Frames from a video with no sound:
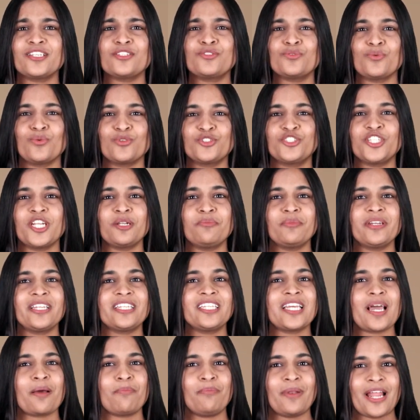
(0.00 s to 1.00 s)
a social
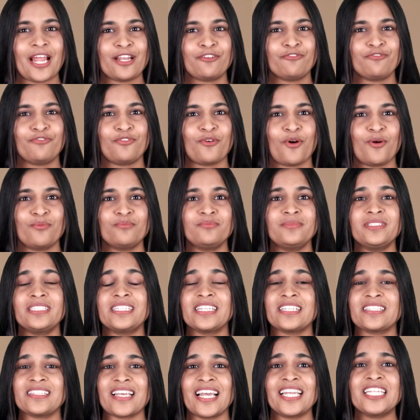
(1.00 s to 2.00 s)
media platform
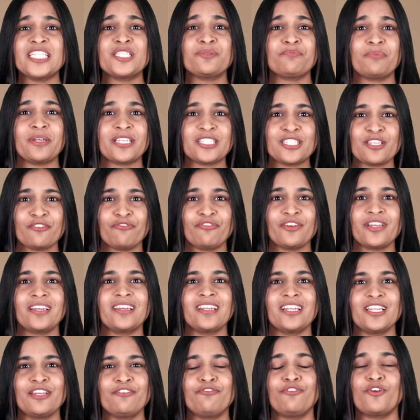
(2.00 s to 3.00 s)
designed
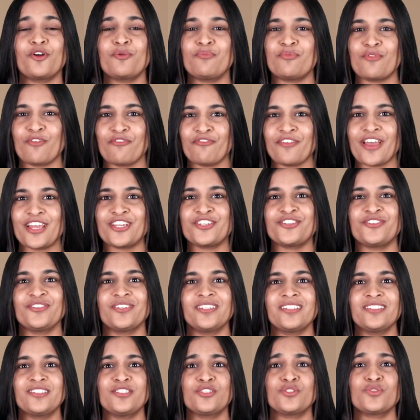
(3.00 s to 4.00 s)
specifically for
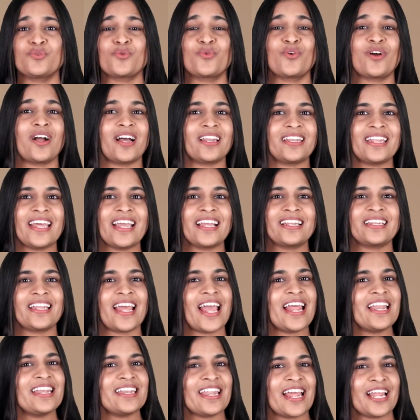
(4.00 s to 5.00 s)
professionals to connect
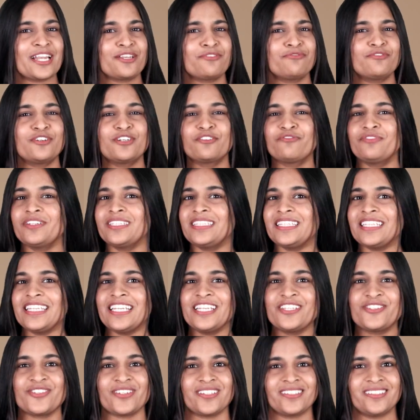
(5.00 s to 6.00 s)
and network with
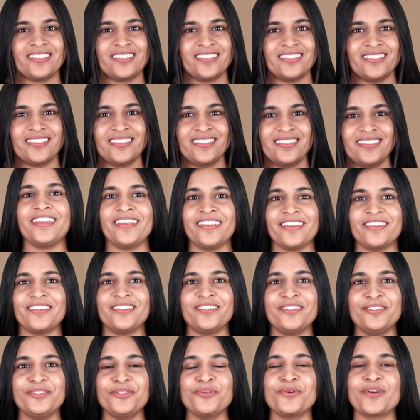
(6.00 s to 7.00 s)
each other.
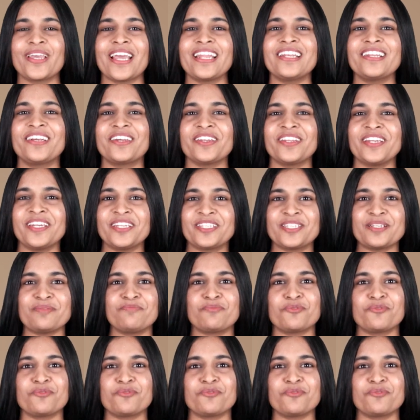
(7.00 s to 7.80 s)
Here, you can create a